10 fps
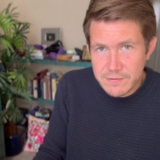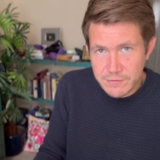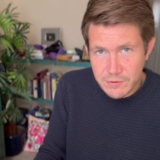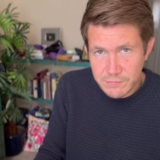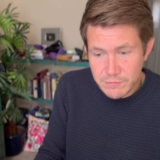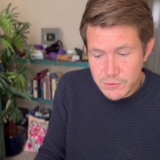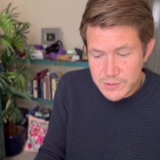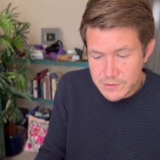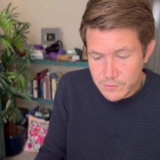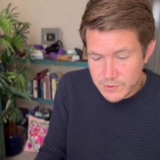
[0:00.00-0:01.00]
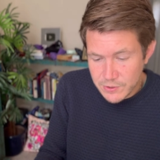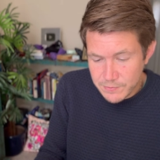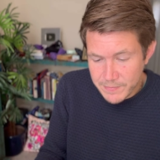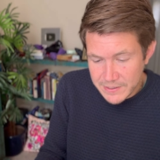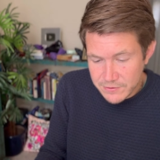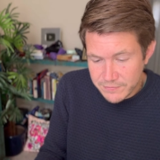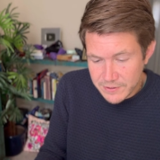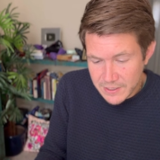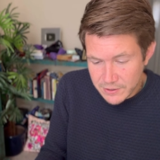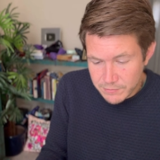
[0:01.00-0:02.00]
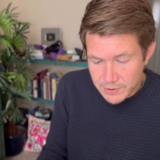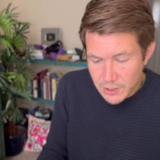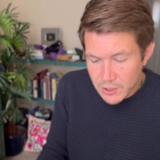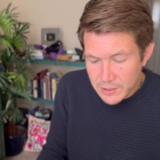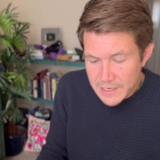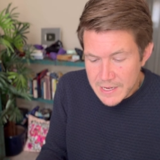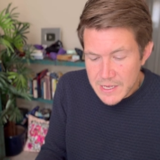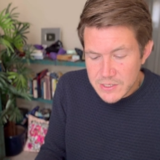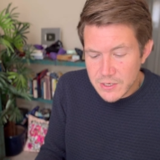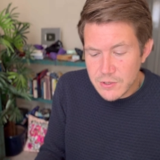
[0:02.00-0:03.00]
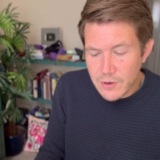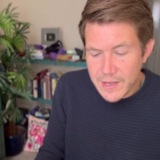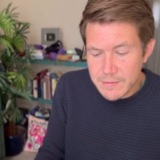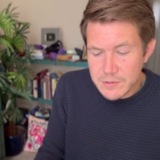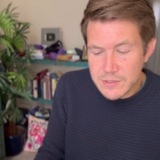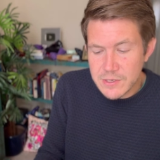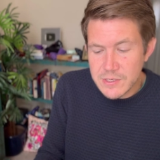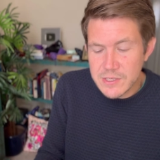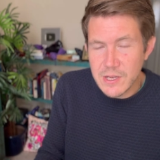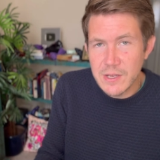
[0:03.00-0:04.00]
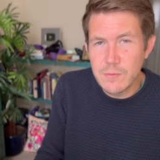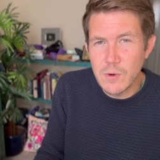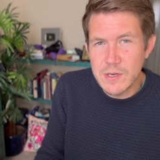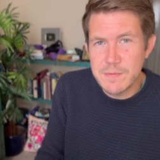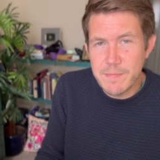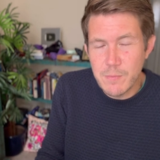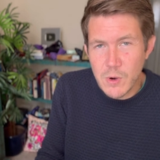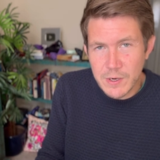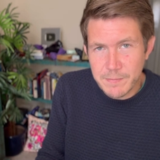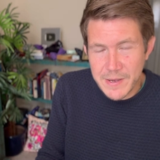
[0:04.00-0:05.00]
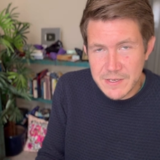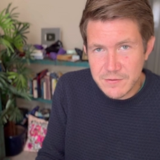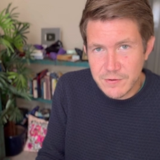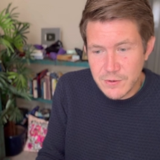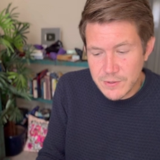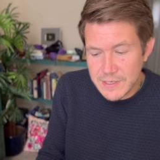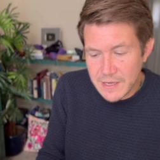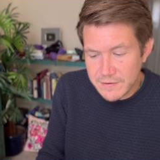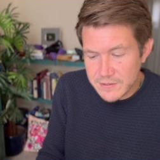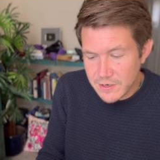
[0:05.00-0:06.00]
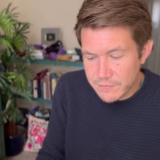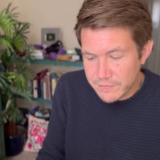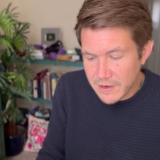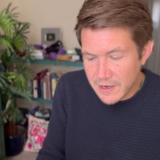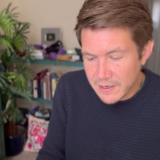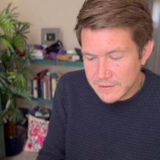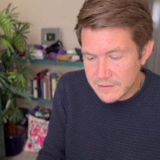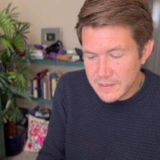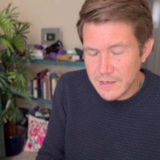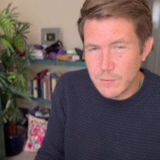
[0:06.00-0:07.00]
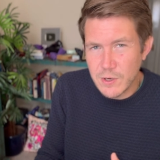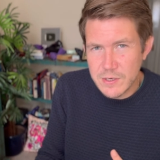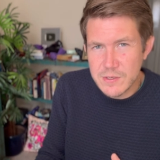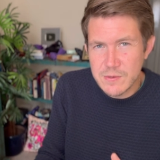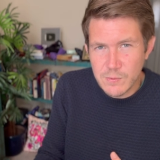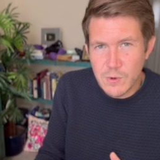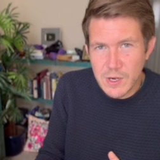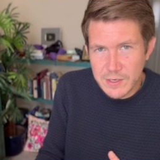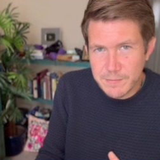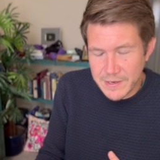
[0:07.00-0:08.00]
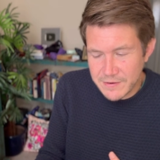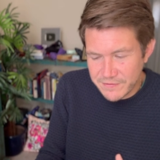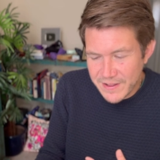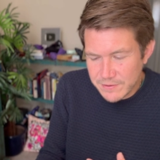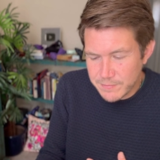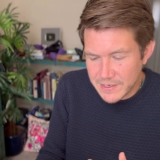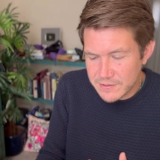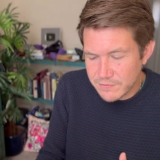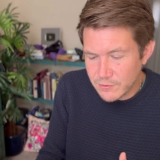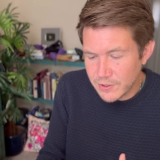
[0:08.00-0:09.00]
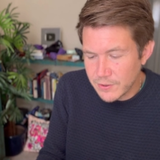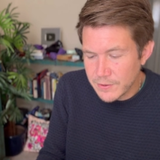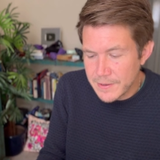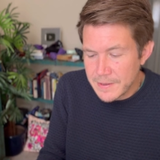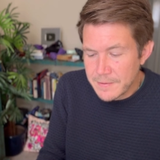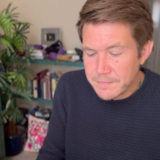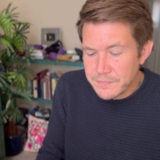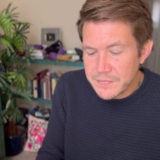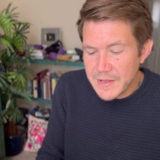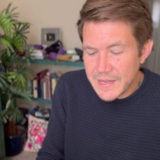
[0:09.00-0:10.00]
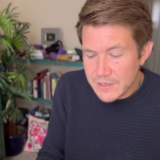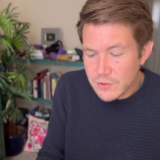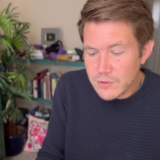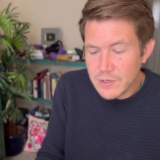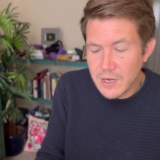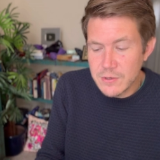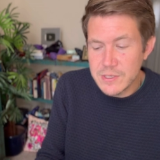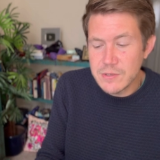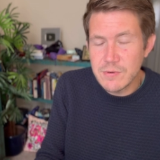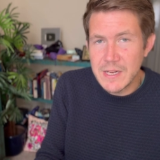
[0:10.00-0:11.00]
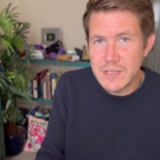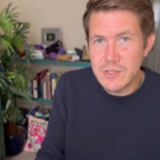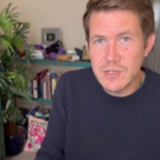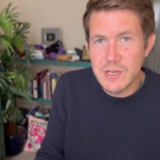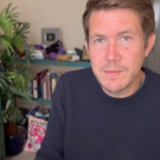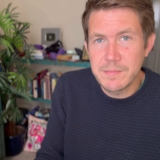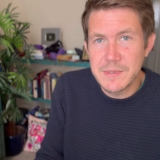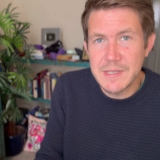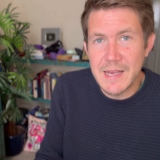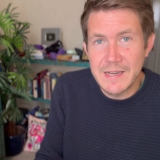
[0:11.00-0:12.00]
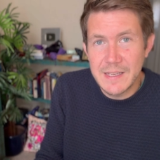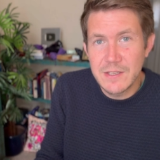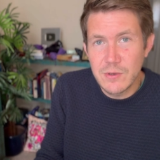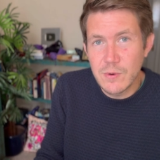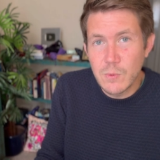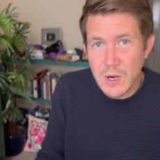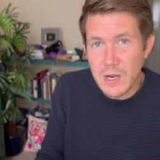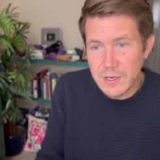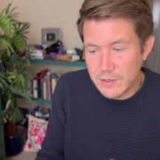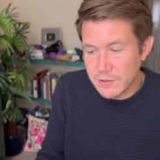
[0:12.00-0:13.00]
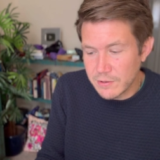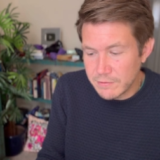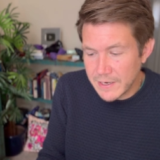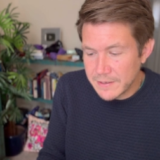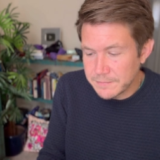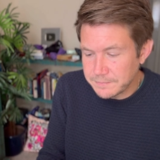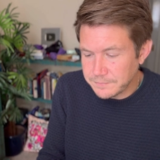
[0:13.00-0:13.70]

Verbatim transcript: of your roots and what you, makes you feel like you belong. So you're able to discern what has worked best for you in life so far and what has worked be felt best for you in your closest relationships and in your work, your career.